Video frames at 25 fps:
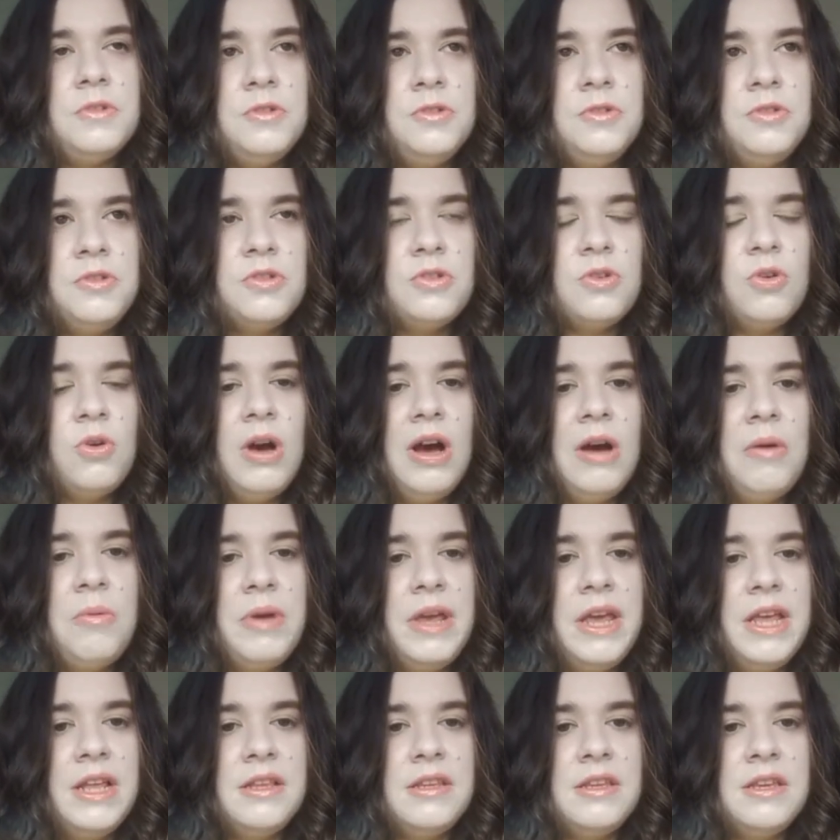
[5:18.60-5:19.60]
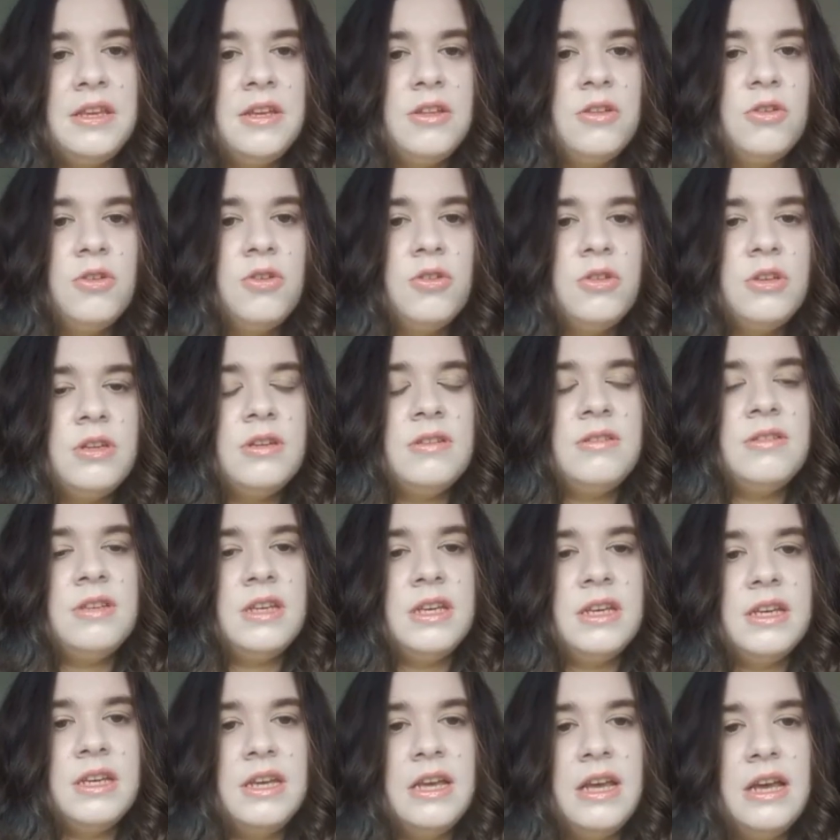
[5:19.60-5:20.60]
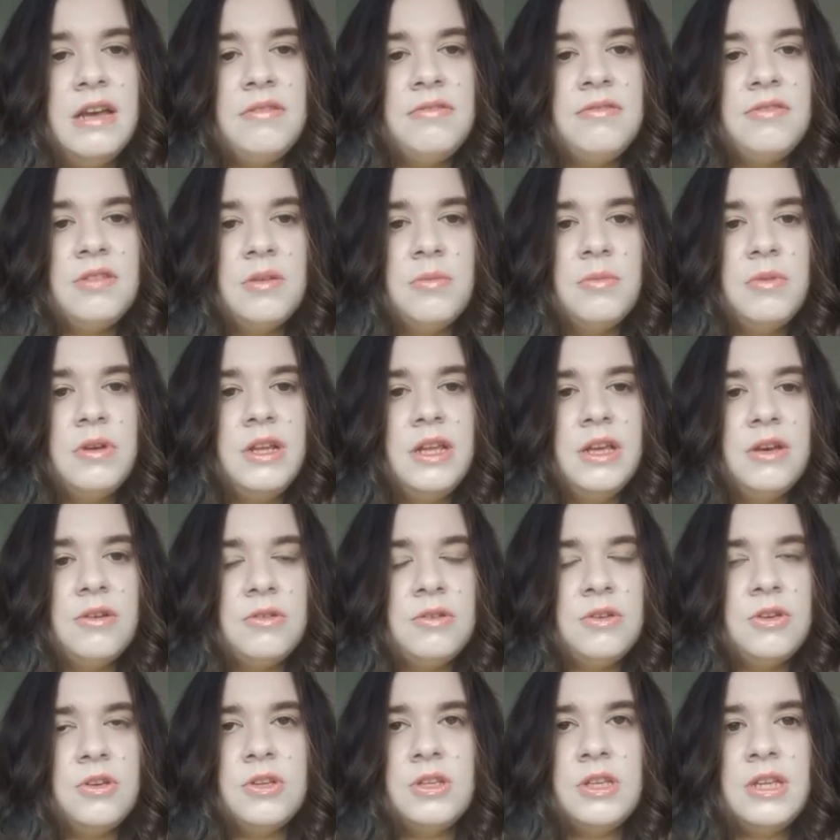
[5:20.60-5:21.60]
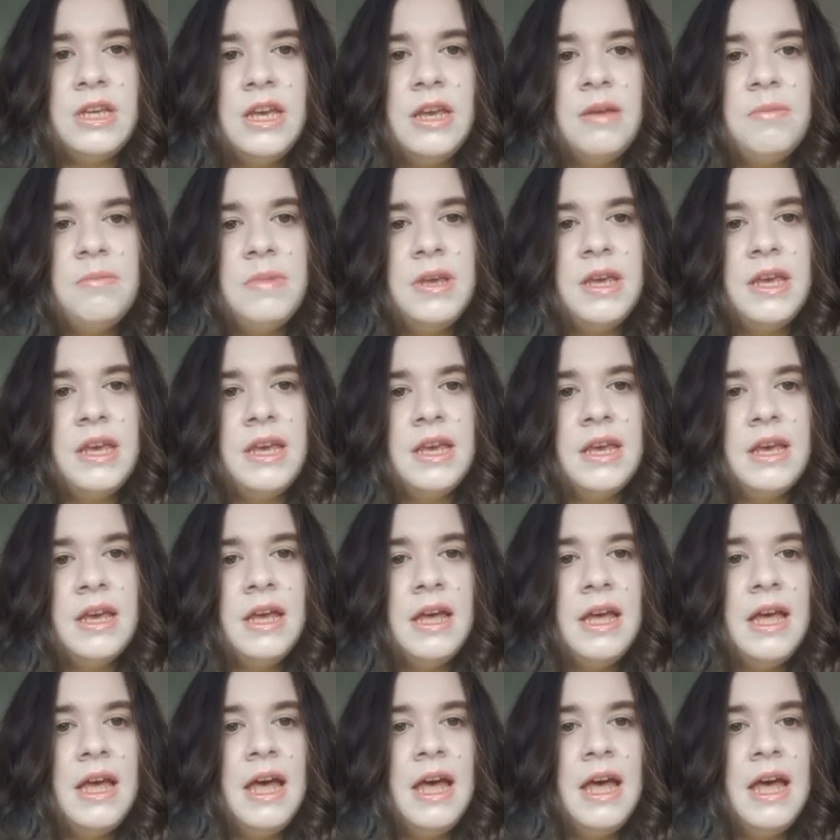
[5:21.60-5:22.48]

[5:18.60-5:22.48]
So I went to look to see if someone else could take me,